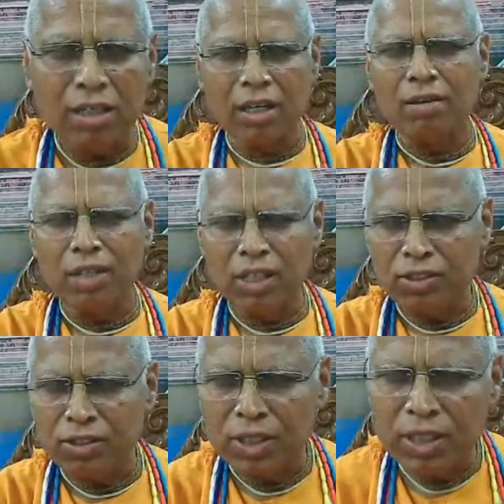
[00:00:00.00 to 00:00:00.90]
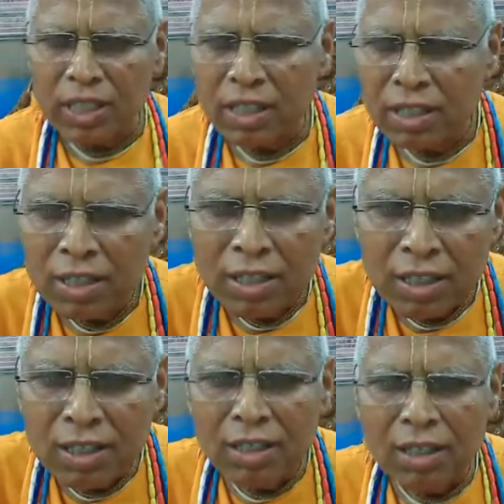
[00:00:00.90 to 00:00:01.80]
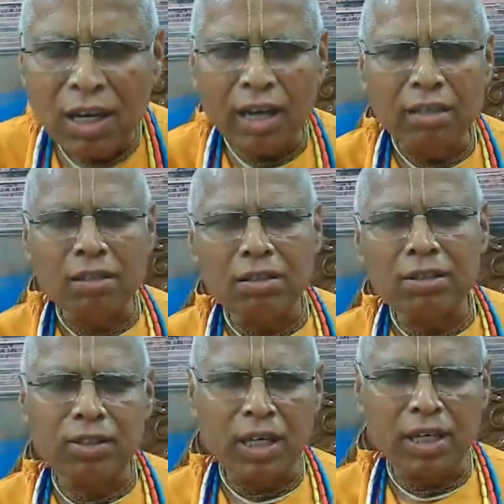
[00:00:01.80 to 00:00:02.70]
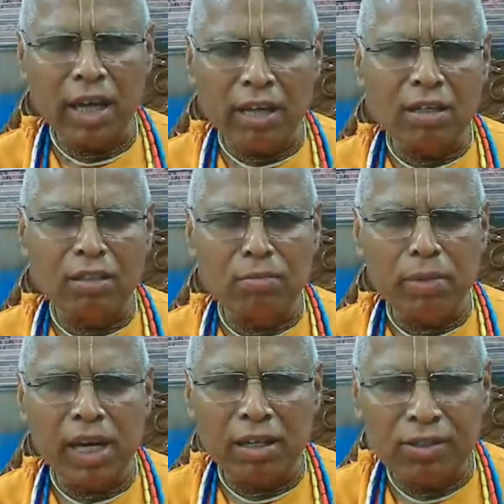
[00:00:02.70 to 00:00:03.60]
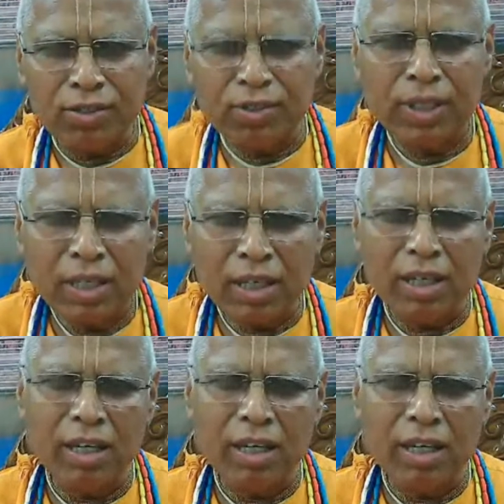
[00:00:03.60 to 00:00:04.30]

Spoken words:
and he, around his ankles there are ankle bells,